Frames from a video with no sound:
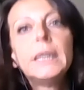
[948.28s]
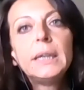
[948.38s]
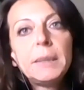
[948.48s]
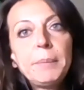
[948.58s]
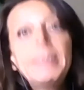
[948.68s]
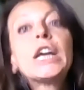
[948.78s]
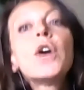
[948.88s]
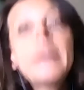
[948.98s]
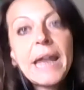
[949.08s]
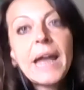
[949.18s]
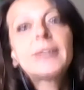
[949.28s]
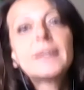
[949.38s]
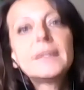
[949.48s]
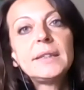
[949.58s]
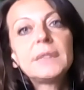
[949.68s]
be
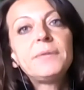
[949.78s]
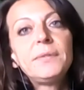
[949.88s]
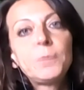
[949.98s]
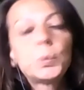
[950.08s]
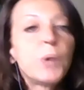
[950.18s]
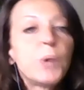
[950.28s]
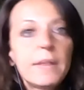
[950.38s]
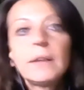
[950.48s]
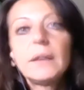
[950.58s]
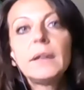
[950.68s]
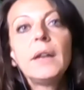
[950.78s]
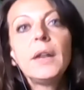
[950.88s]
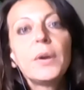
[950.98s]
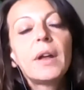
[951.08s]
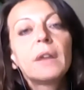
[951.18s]
connected with
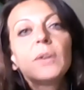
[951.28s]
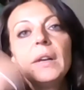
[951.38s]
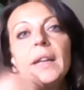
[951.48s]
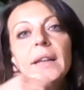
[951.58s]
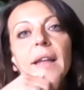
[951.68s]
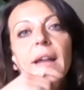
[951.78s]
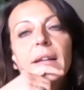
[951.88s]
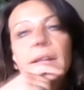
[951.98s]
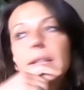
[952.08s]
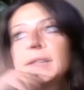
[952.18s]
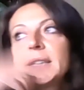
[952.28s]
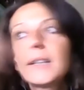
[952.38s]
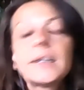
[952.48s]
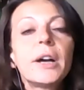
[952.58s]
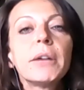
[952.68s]
Leonardo and Linda,
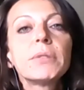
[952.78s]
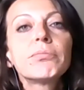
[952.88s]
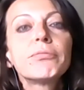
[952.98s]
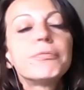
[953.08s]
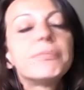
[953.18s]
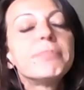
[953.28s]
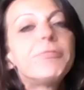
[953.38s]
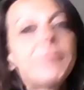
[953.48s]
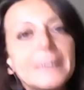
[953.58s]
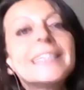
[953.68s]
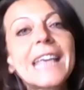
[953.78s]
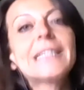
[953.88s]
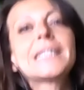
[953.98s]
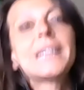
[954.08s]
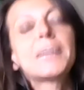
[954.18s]
that are
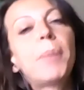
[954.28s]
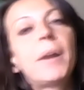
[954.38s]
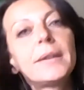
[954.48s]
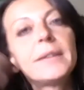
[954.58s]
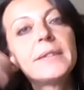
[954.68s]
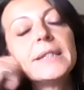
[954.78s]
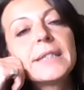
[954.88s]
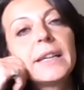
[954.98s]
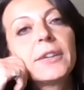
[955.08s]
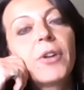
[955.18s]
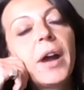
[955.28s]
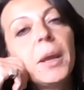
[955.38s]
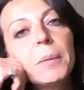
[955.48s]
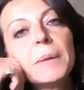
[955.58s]
fantastic partners in crime.